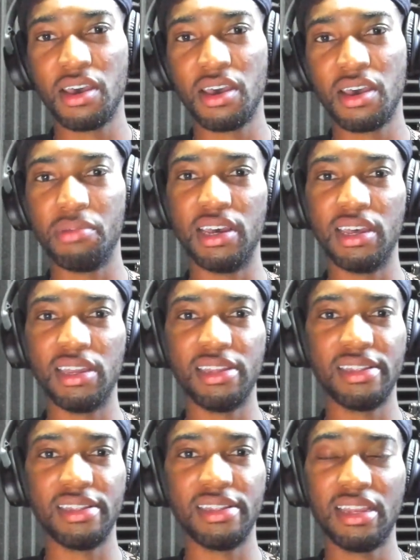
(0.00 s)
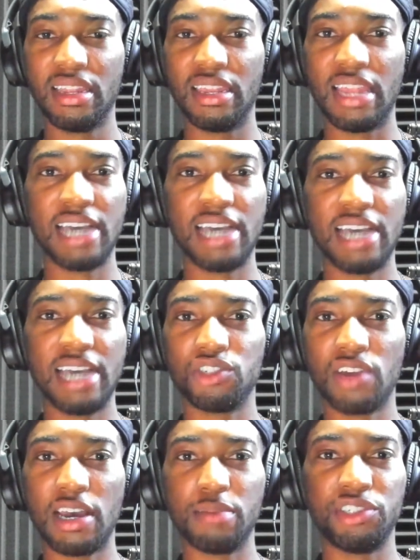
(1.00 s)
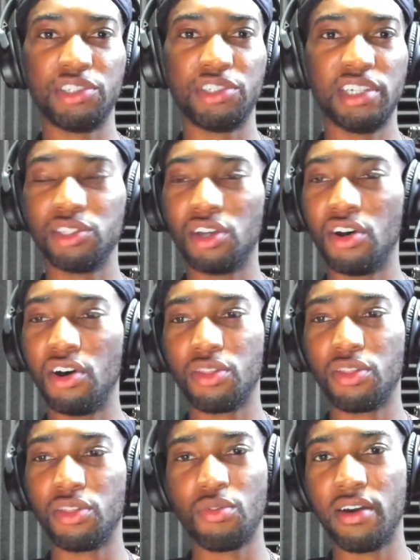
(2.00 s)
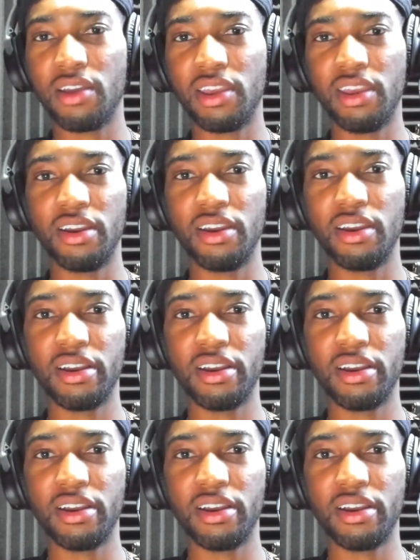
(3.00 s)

But Logic drops gems all throughout here.